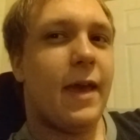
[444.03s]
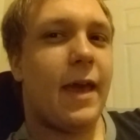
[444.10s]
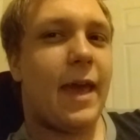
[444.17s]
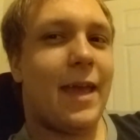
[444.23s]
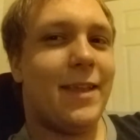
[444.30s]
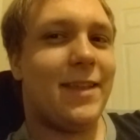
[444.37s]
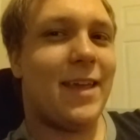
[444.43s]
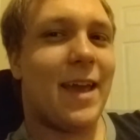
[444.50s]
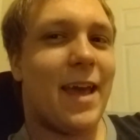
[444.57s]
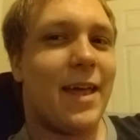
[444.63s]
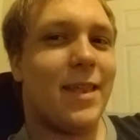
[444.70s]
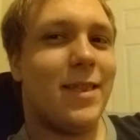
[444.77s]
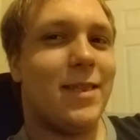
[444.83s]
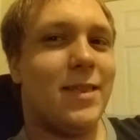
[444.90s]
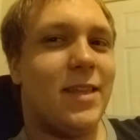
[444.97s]
And
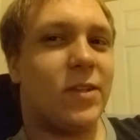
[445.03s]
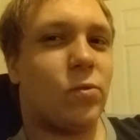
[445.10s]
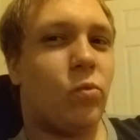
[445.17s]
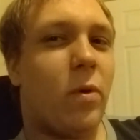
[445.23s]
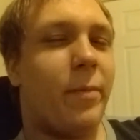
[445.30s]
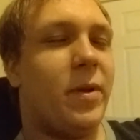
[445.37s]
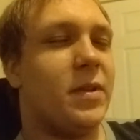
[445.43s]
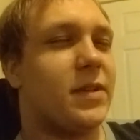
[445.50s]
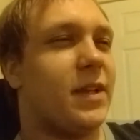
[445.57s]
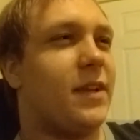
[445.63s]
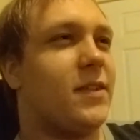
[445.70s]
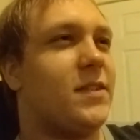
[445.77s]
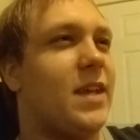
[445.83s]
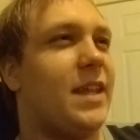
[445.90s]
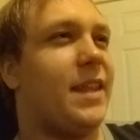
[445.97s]
yet, this woman is
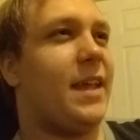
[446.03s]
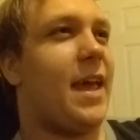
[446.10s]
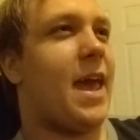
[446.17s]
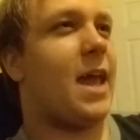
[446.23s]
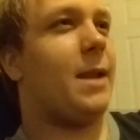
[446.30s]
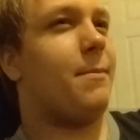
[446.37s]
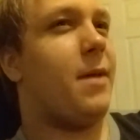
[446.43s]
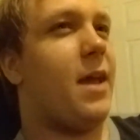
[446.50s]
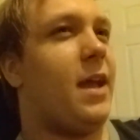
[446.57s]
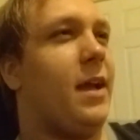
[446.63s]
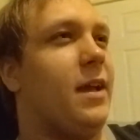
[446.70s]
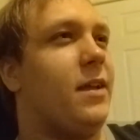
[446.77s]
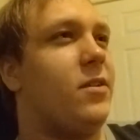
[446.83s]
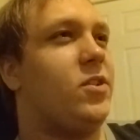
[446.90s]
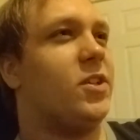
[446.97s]
going to say that
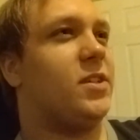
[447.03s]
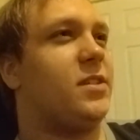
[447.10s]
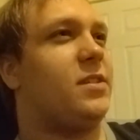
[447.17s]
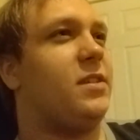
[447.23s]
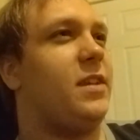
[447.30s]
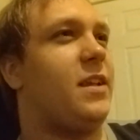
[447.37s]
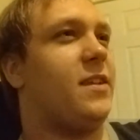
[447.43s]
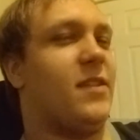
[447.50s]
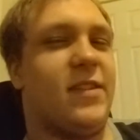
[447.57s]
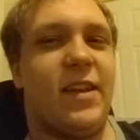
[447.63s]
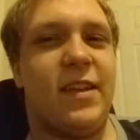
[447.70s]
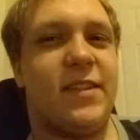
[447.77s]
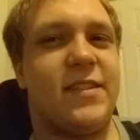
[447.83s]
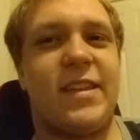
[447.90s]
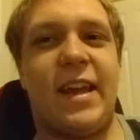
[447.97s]
anime just is
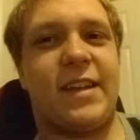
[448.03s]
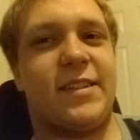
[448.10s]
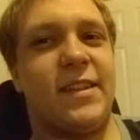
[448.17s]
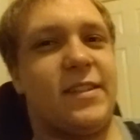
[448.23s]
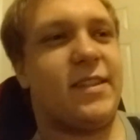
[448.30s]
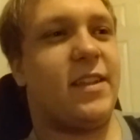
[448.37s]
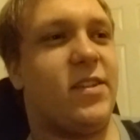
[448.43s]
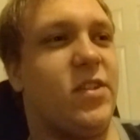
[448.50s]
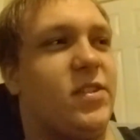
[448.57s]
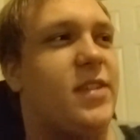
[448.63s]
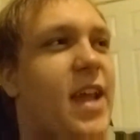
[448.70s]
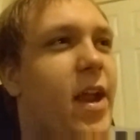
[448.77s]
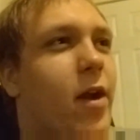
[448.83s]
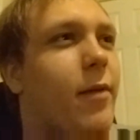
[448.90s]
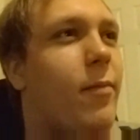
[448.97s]
sexist and just
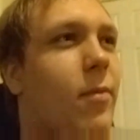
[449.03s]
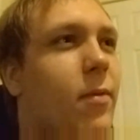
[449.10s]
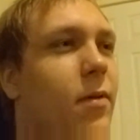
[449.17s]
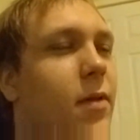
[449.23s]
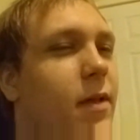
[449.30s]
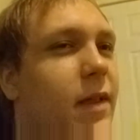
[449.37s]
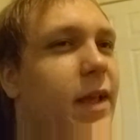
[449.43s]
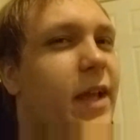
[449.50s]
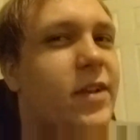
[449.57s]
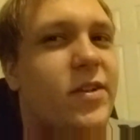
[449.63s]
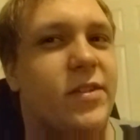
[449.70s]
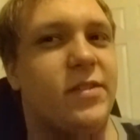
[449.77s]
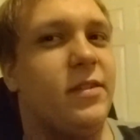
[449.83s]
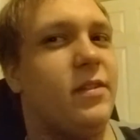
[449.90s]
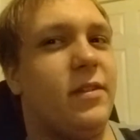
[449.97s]
terrible. And
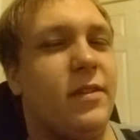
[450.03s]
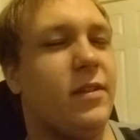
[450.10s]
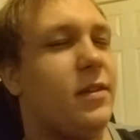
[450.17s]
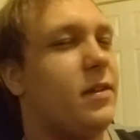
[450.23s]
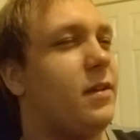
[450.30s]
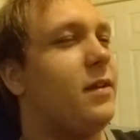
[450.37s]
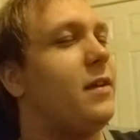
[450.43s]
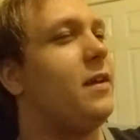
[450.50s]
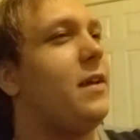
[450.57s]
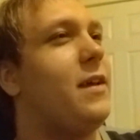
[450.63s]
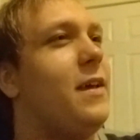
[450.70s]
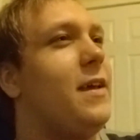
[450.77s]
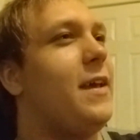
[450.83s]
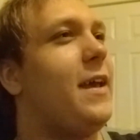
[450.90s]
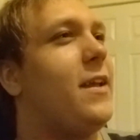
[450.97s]
just,
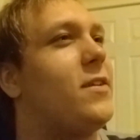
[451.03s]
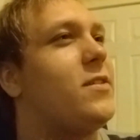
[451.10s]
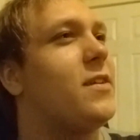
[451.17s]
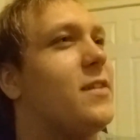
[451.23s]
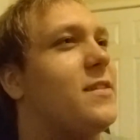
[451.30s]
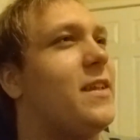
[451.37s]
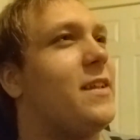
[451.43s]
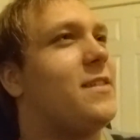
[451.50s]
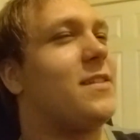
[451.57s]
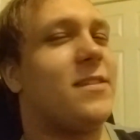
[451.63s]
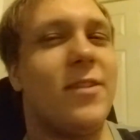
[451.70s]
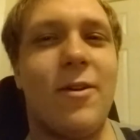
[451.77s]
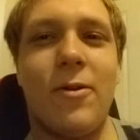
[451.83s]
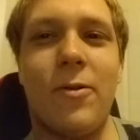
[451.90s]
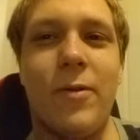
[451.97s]
it's
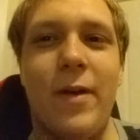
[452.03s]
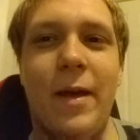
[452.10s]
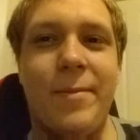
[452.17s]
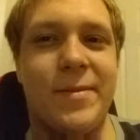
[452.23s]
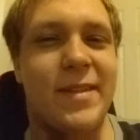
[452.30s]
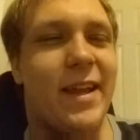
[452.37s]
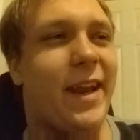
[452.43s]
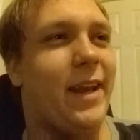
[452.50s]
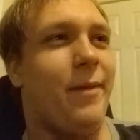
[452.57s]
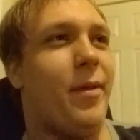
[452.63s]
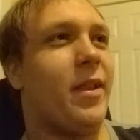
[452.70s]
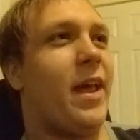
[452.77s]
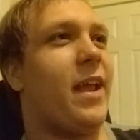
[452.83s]
so upsetting to me.